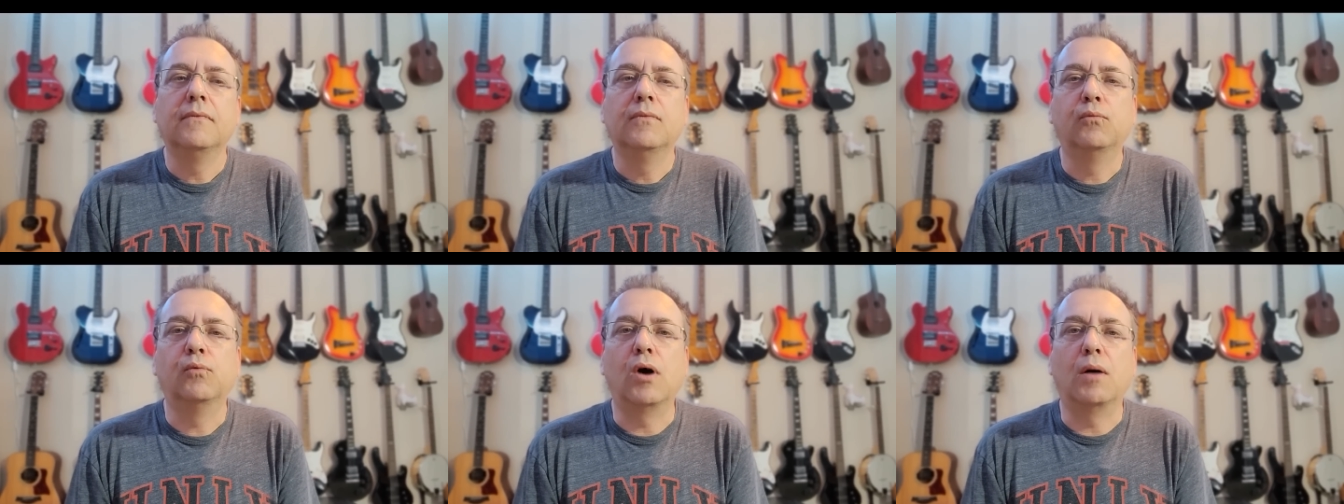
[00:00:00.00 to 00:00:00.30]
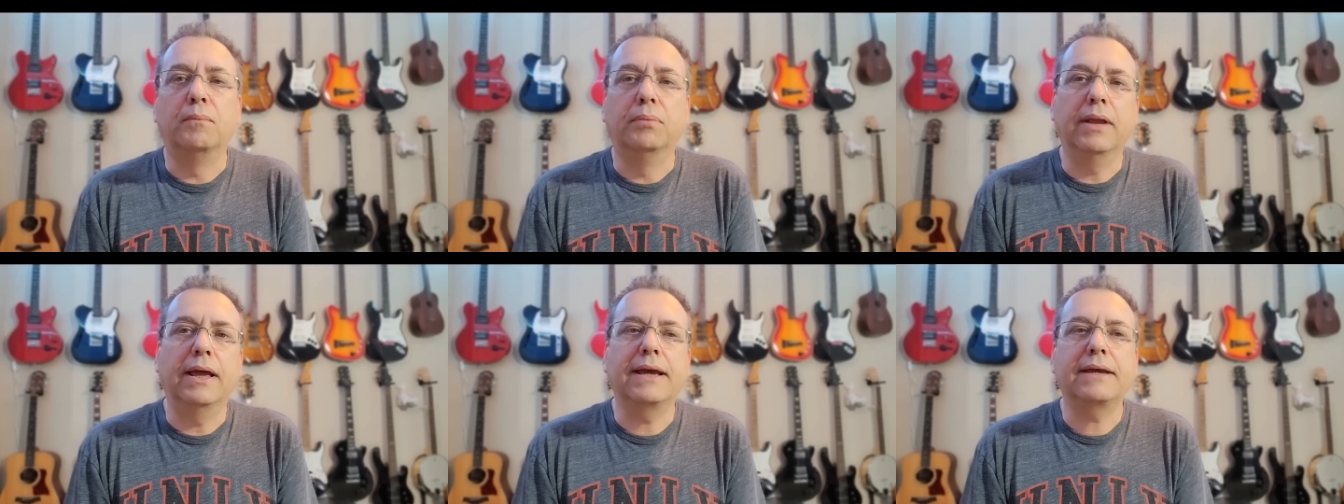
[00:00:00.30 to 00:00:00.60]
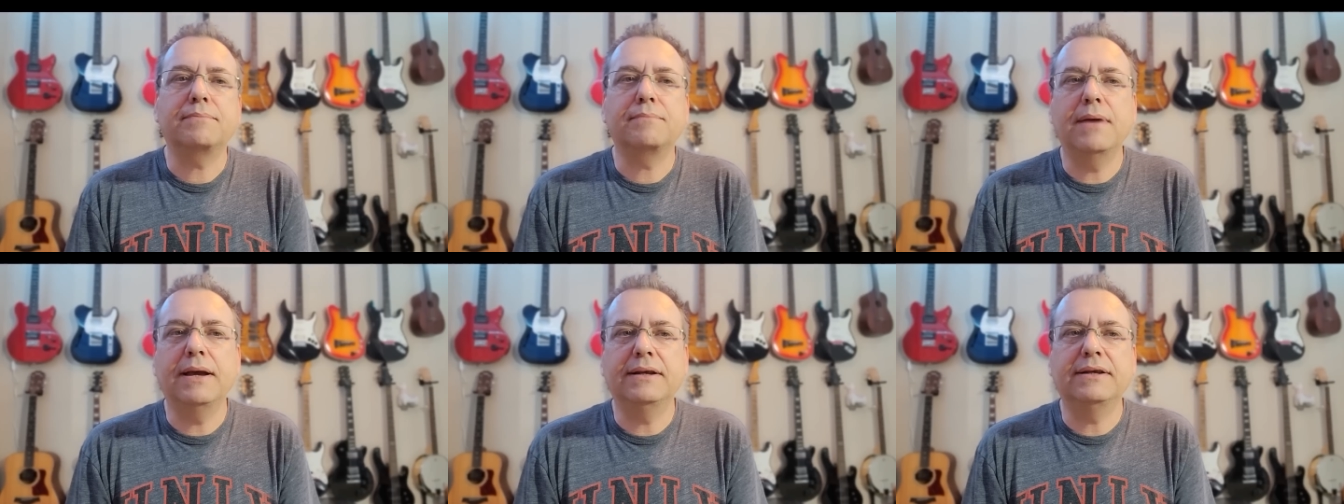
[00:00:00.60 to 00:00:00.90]
while
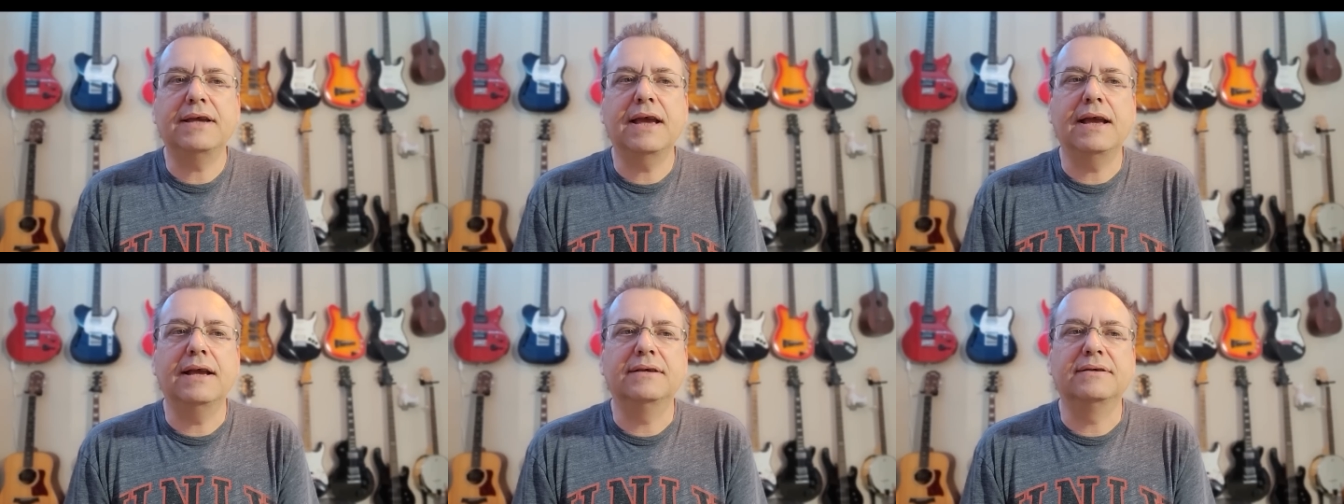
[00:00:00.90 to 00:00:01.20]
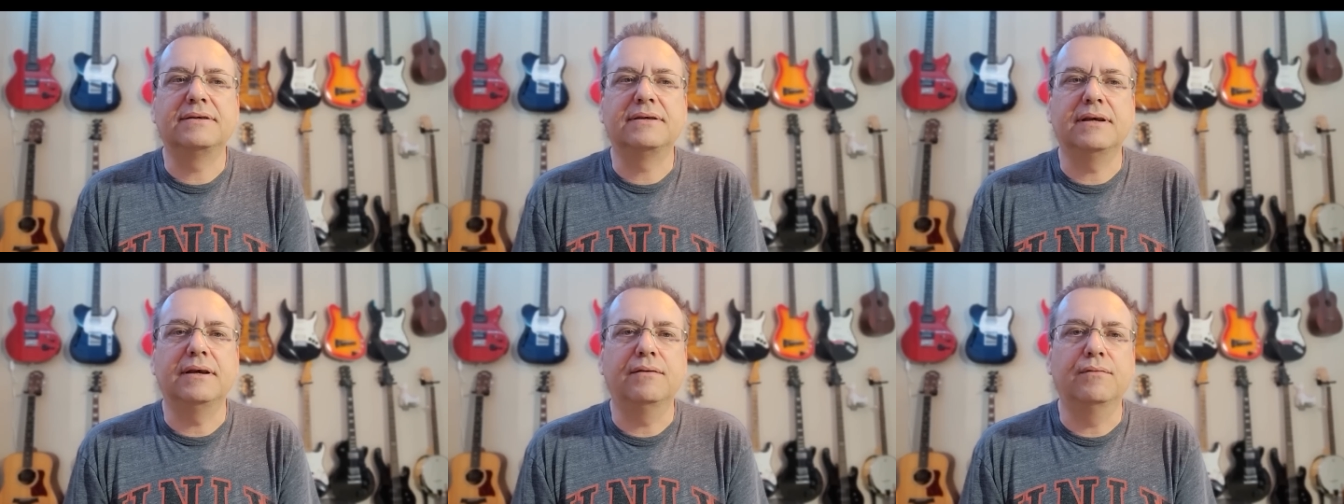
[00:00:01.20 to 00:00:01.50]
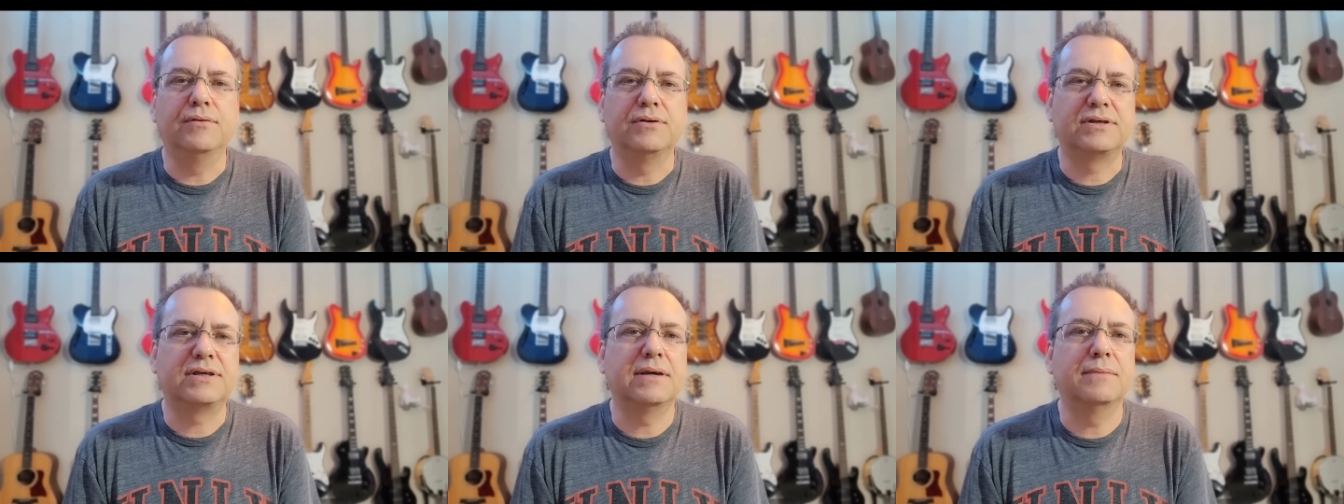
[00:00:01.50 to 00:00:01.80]
Blake maintains that it
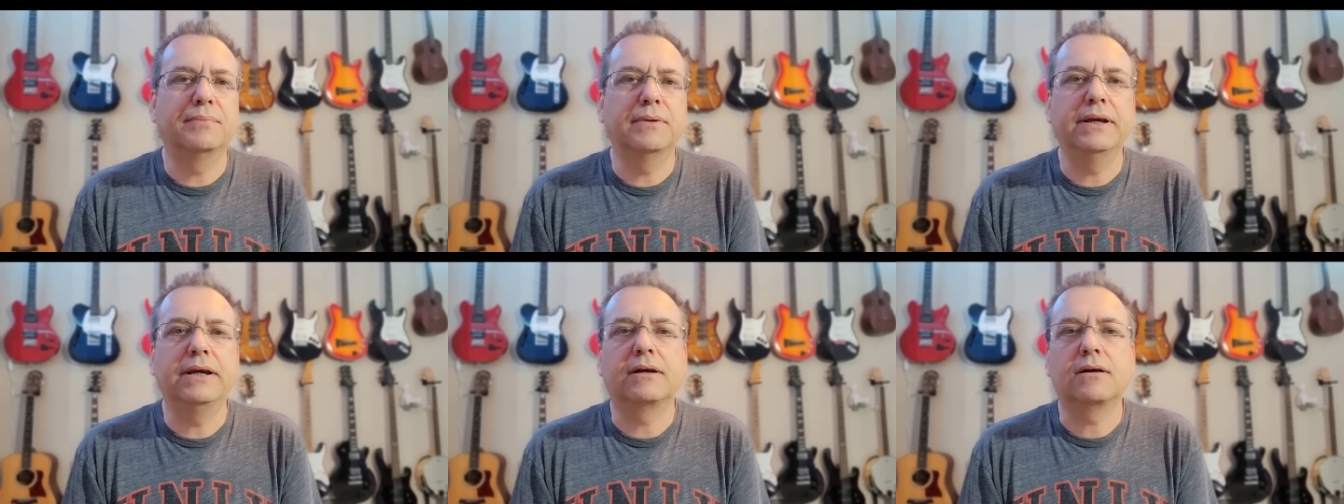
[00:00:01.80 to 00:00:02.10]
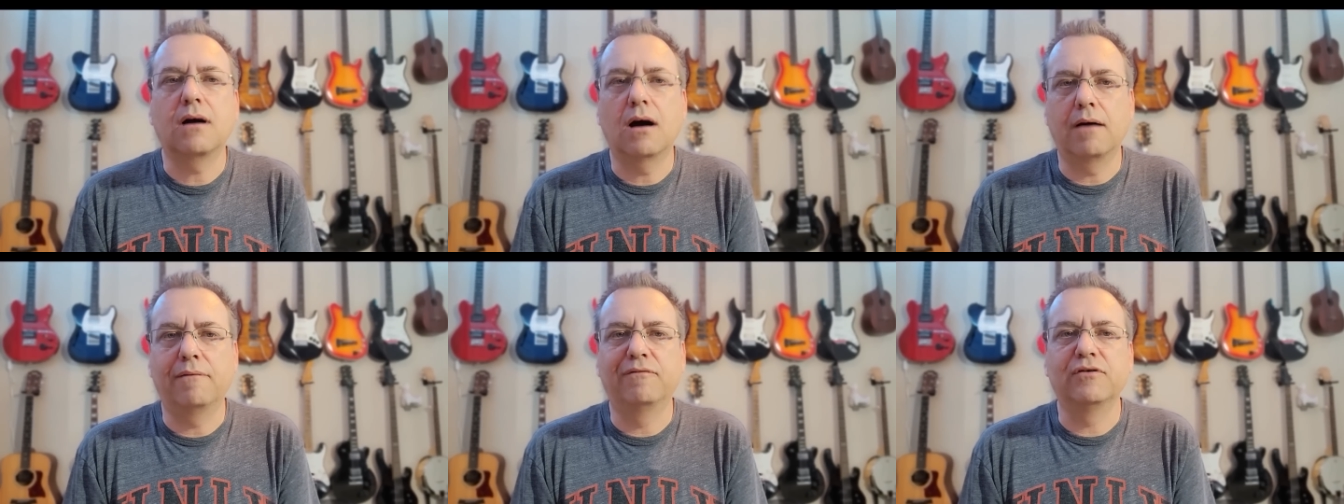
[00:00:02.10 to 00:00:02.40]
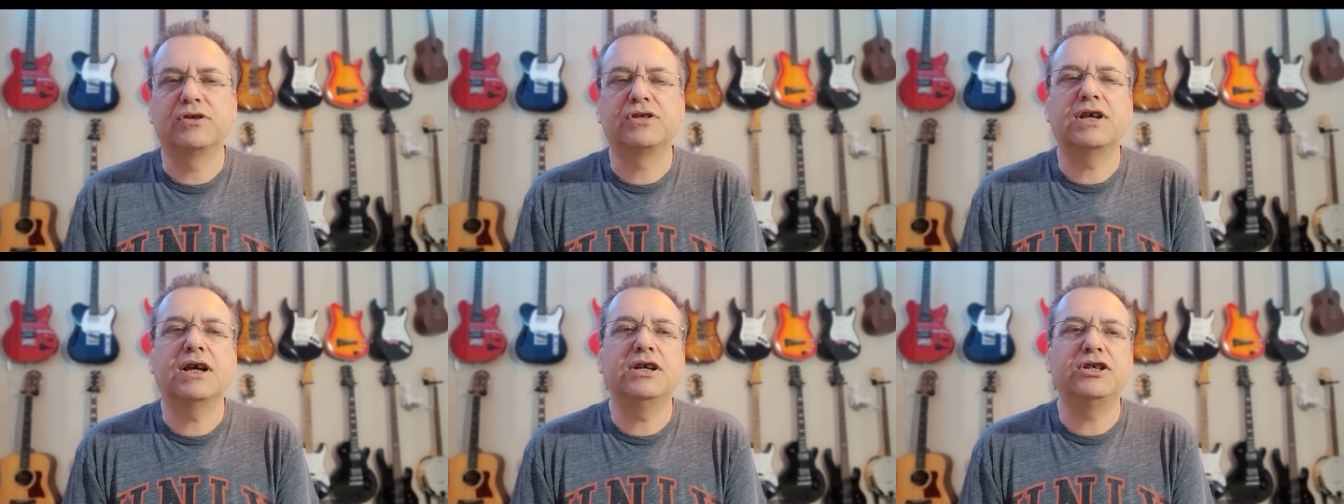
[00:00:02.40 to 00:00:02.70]
was simply a
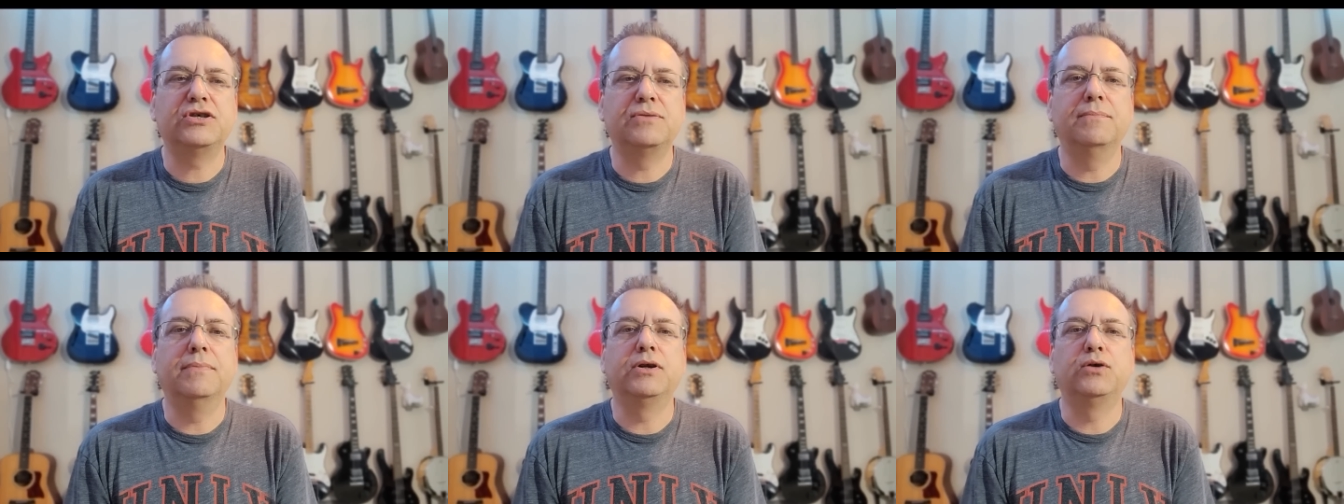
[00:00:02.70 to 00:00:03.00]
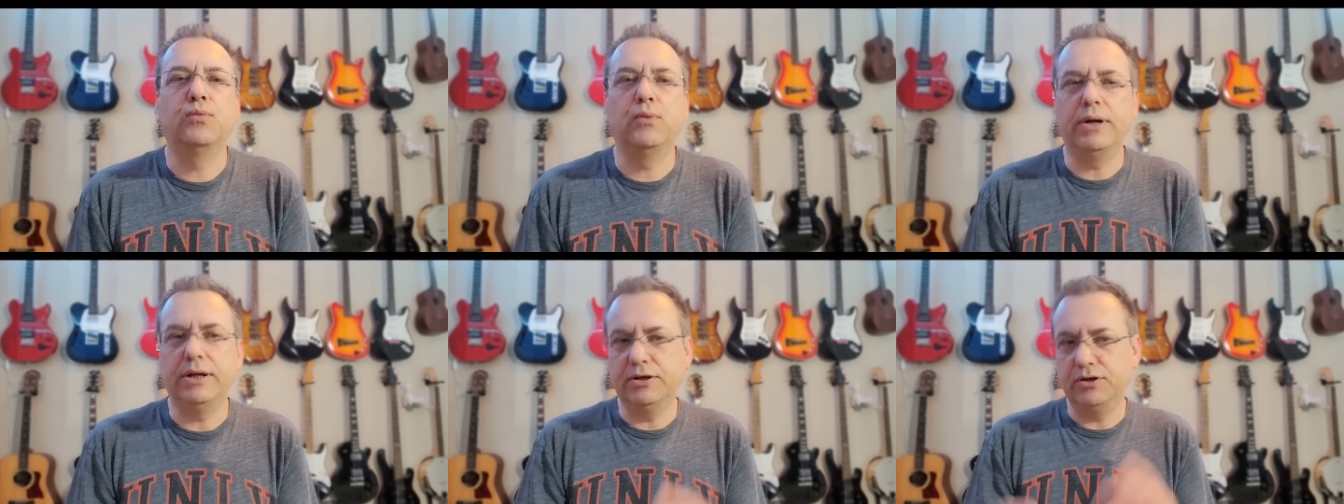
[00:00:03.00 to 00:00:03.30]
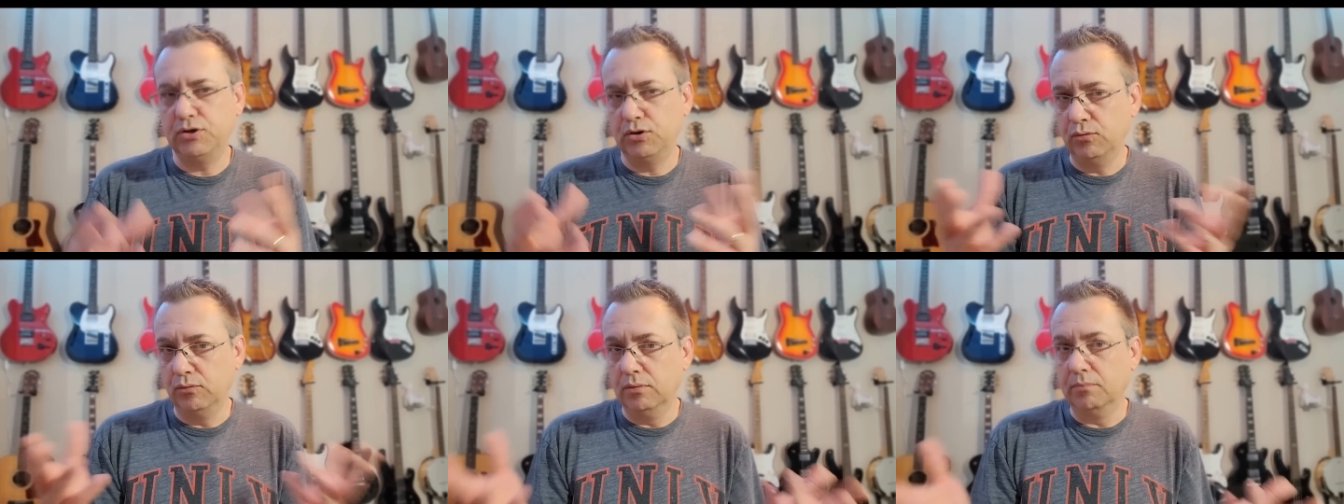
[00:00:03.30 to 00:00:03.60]
conversation
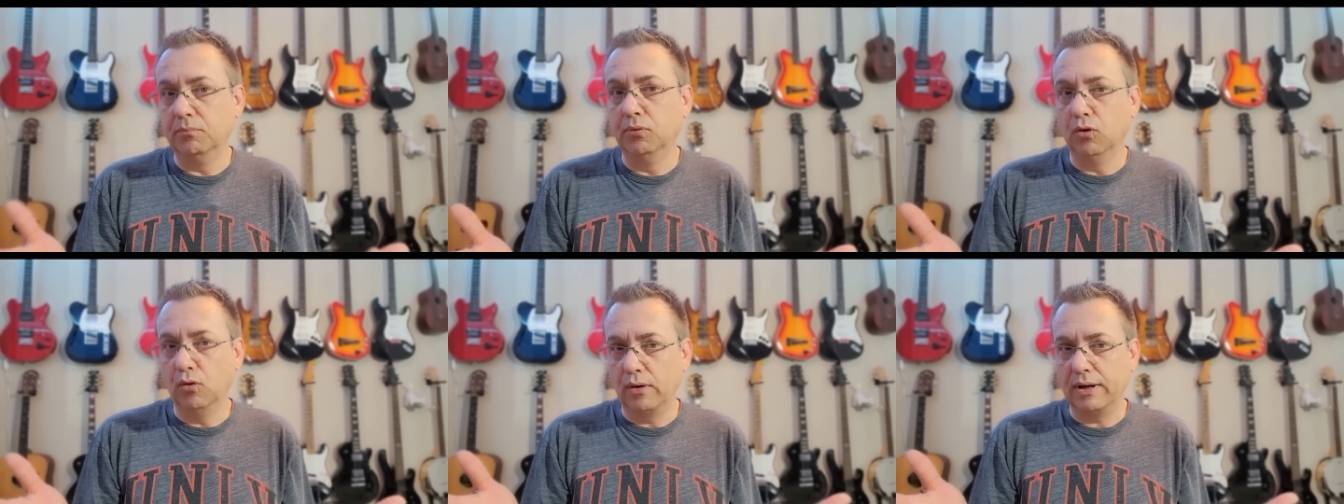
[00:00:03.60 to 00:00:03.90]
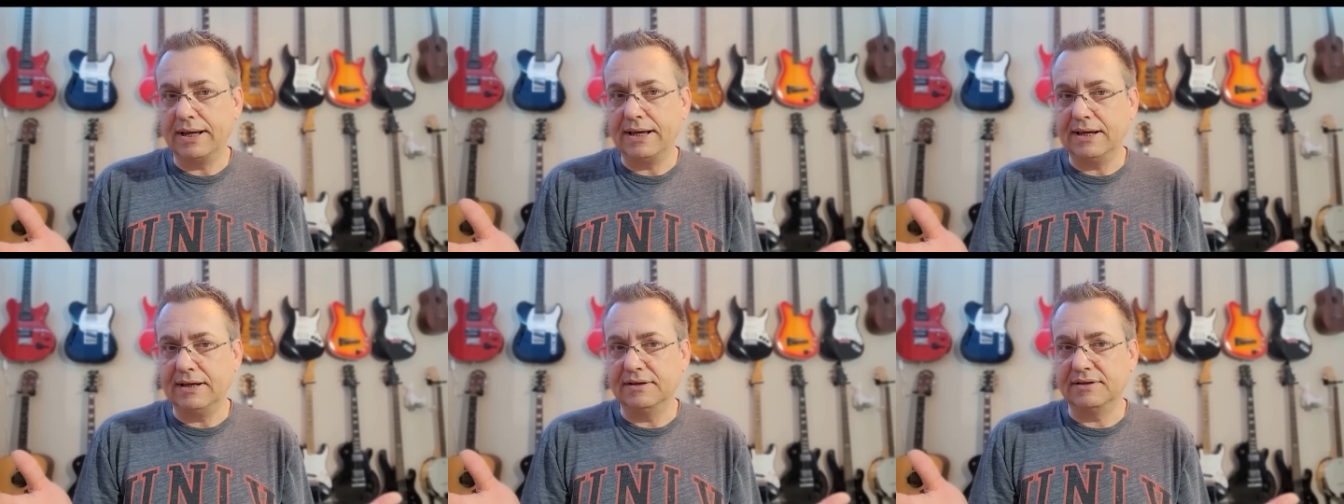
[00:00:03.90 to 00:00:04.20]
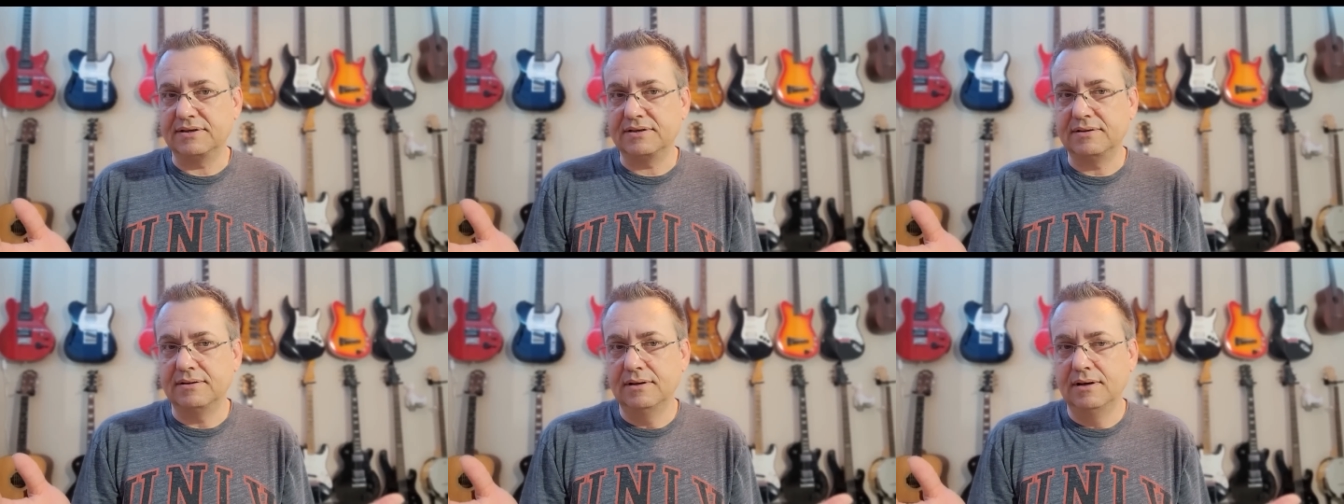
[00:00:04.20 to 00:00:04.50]
between two
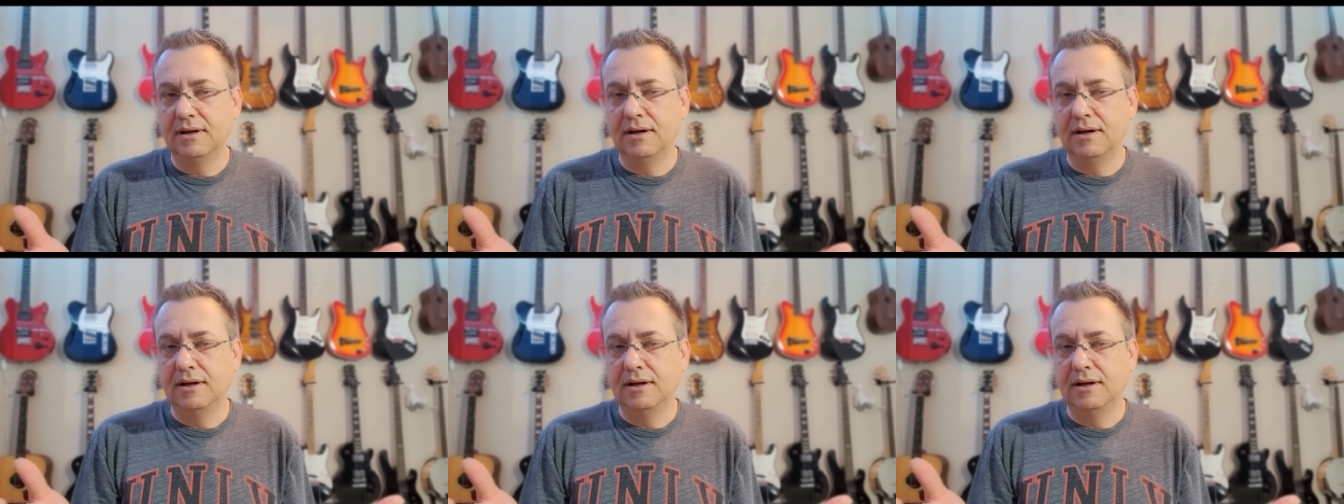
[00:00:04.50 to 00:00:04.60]
employees.